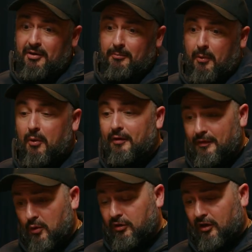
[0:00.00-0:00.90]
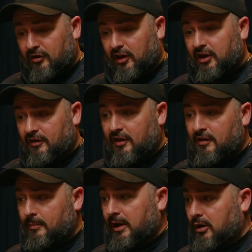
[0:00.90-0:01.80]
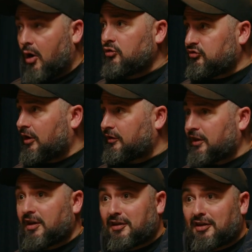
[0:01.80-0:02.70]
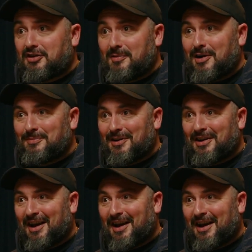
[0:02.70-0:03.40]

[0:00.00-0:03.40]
But what we've also seen is there's a big gold rush to this at the moment,